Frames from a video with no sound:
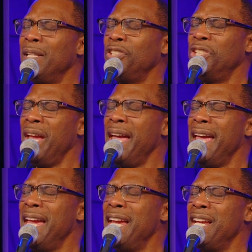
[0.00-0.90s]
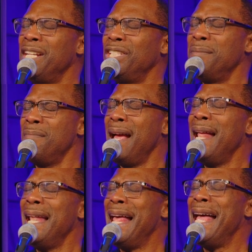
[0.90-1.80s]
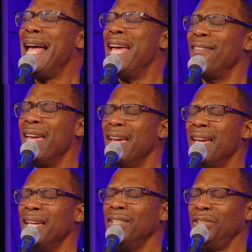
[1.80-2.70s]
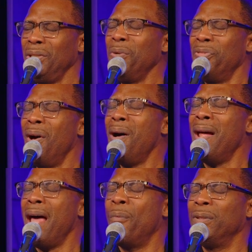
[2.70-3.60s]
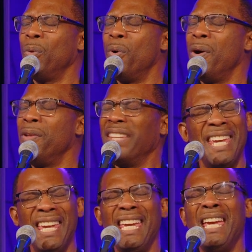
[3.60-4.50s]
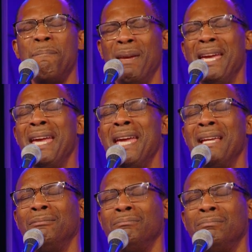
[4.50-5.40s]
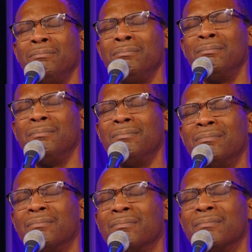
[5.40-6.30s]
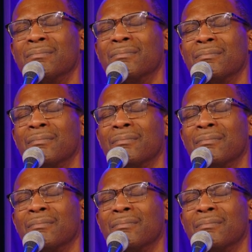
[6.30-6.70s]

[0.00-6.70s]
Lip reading: and changed my life. You thought I was worth keeping,